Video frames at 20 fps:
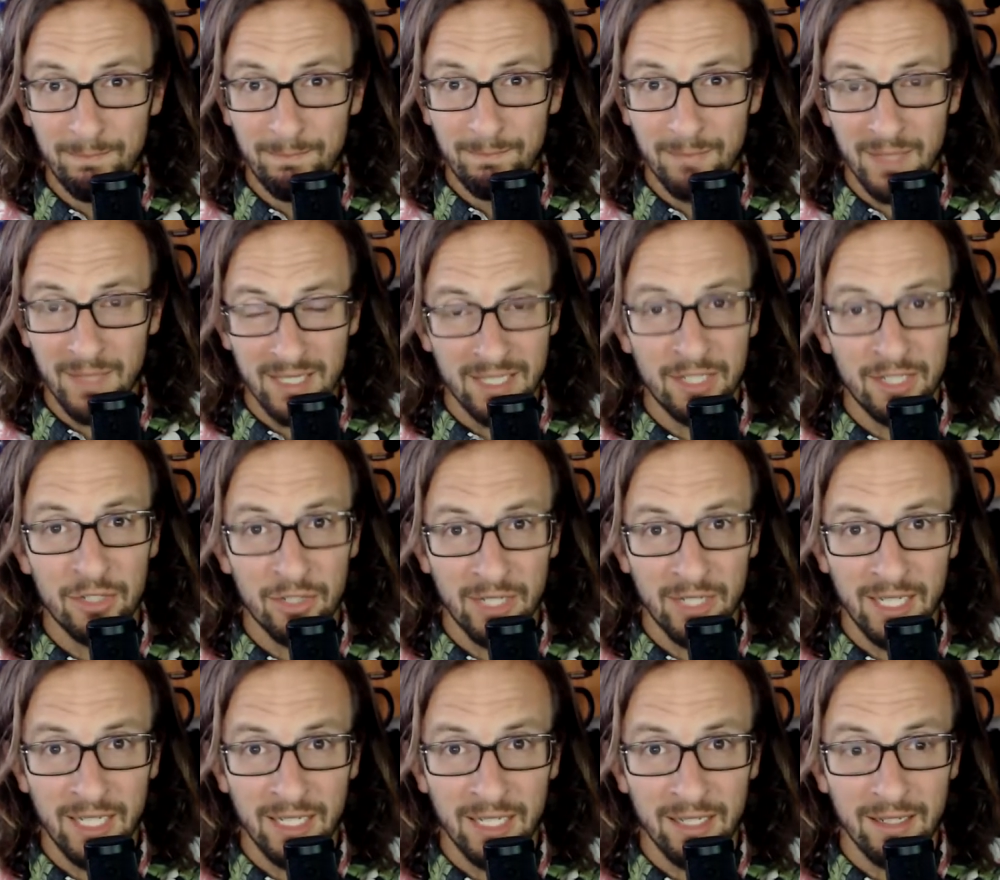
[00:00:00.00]
is in your
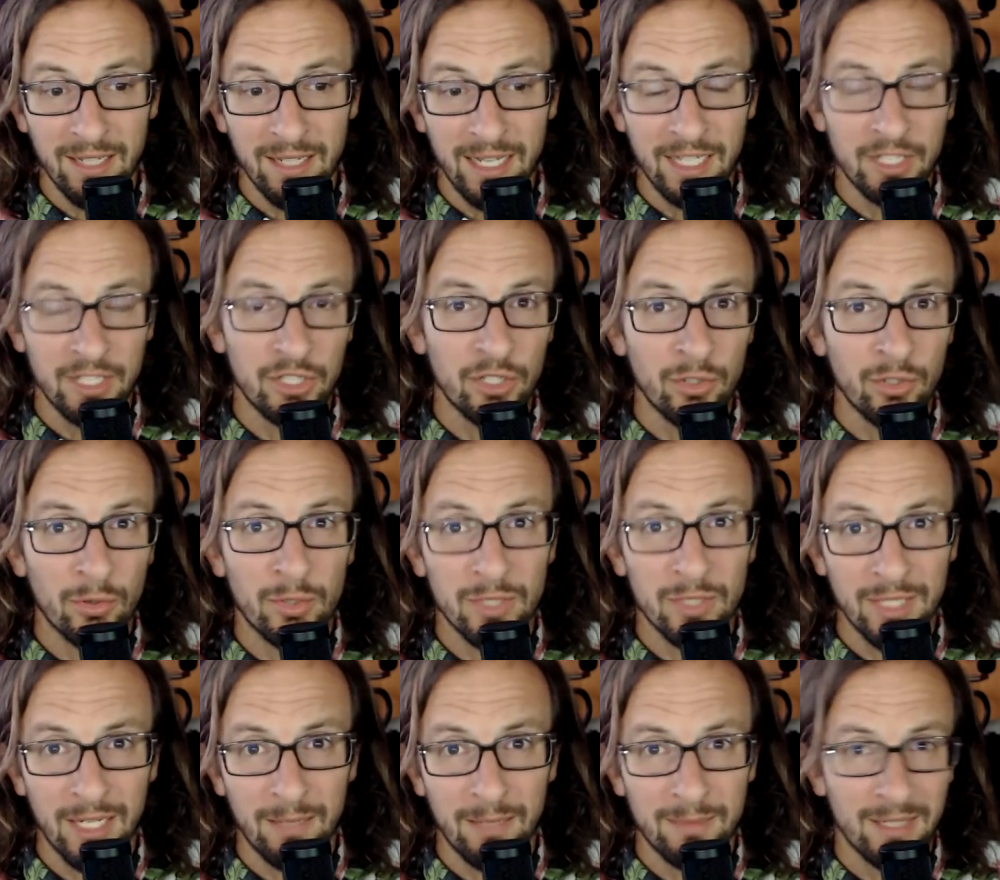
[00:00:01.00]
kid and it's your
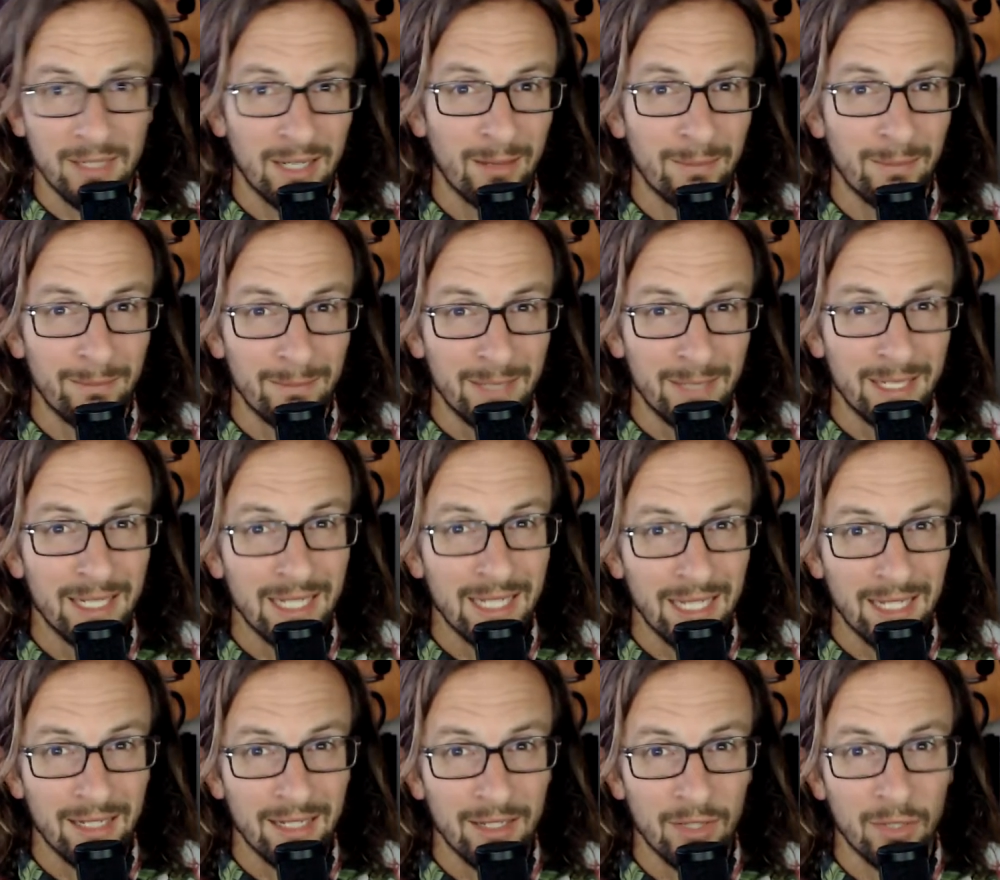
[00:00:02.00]
job to help
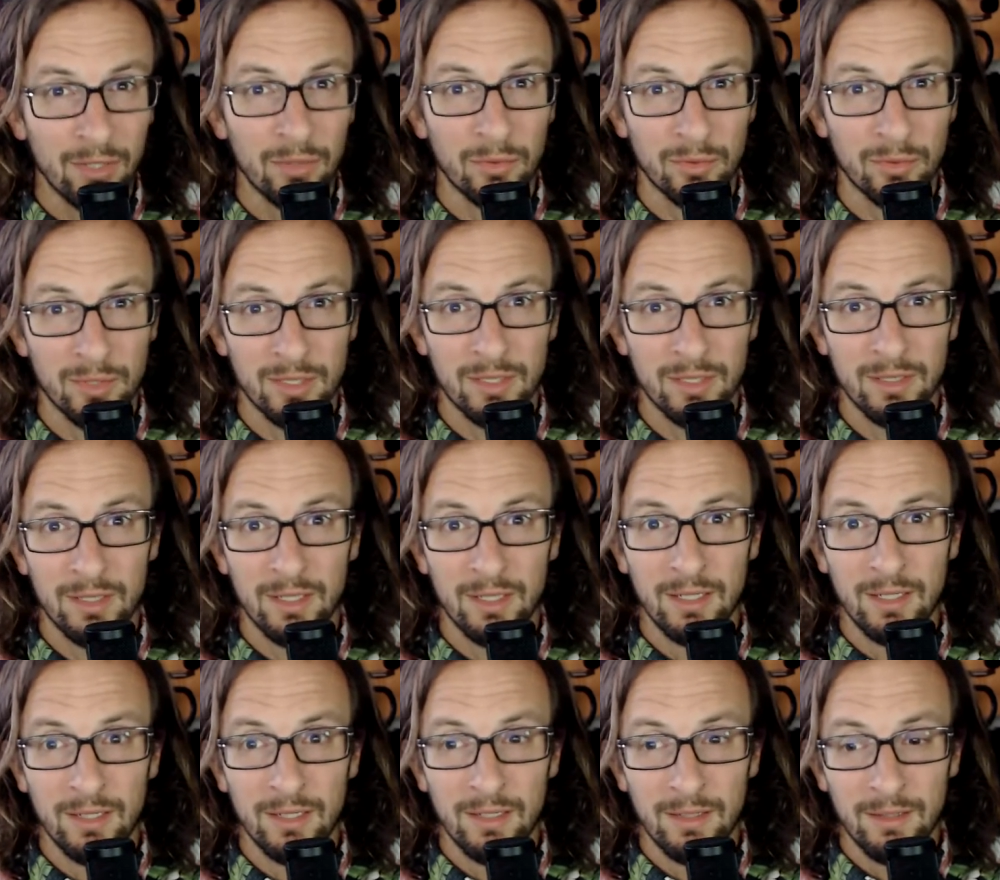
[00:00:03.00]
mitigate those
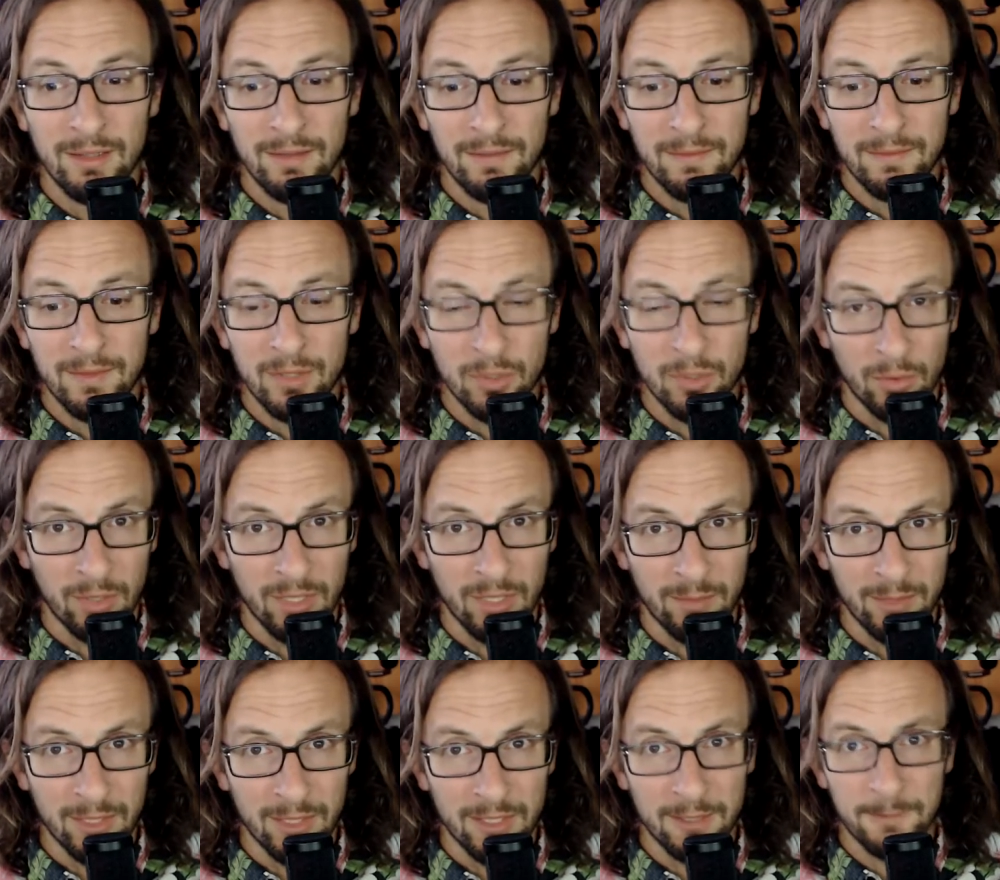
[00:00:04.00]

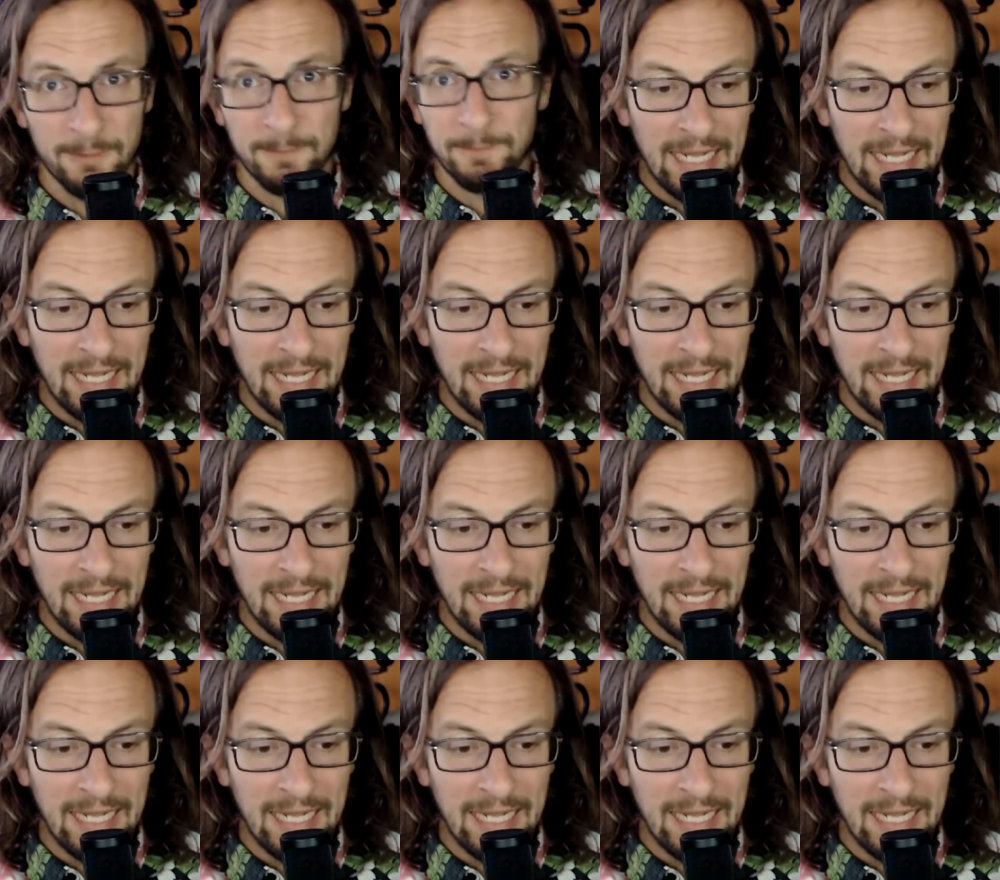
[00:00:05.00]
shortcomings.